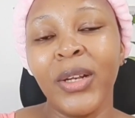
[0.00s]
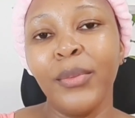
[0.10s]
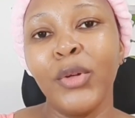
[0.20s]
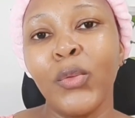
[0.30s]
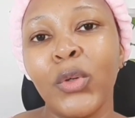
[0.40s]
Let
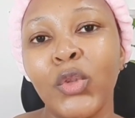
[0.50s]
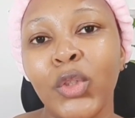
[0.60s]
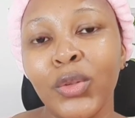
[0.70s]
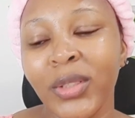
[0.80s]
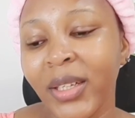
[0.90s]
me know what
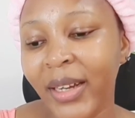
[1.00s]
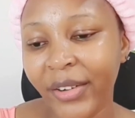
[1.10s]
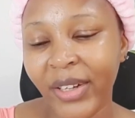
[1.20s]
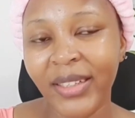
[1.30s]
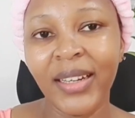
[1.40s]
you're using
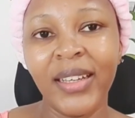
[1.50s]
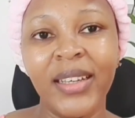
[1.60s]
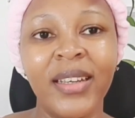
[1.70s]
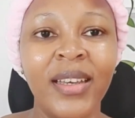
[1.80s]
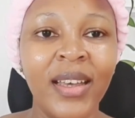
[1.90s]

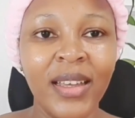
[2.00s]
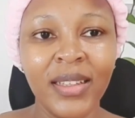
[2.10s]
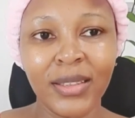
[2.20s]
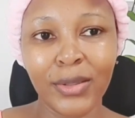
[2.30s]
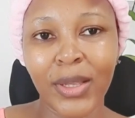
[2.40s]
currently,
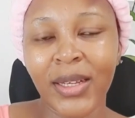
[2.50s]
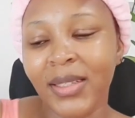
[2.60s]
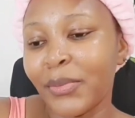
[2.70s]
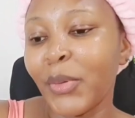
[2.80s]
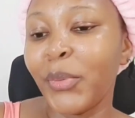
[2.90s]
so
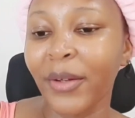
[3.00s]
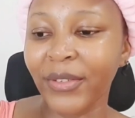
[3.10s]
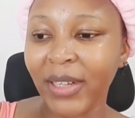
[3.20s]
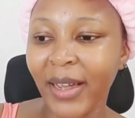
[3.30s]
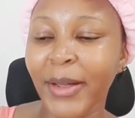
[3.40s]
that maybe
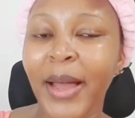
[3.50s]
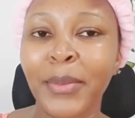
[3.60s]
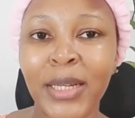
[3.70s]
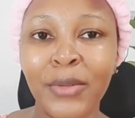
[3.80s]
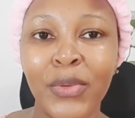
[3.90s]
after
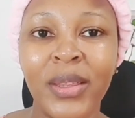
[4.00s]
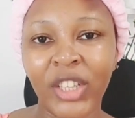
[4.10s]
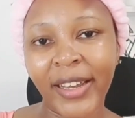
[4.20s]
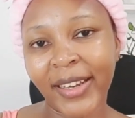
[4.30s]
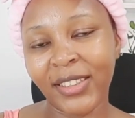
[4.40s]
I'm done with
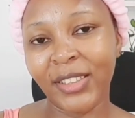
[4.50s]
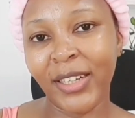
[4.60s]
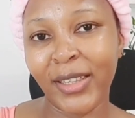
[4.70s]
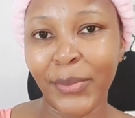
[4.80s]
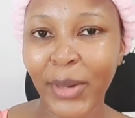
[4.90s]
this, I can
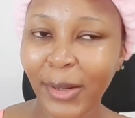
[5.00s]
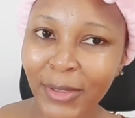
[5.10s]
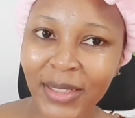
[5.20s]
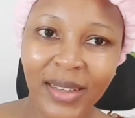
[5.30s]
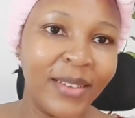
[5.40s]
try them
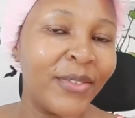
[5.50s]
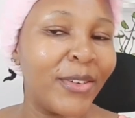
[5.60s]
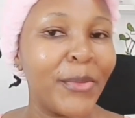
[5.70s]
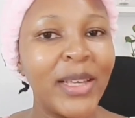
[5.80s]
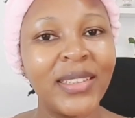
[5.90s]
out
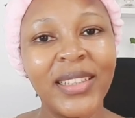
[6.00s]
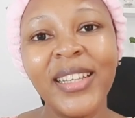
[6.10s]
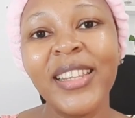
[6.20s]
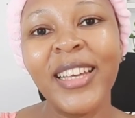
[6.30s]
for my skin.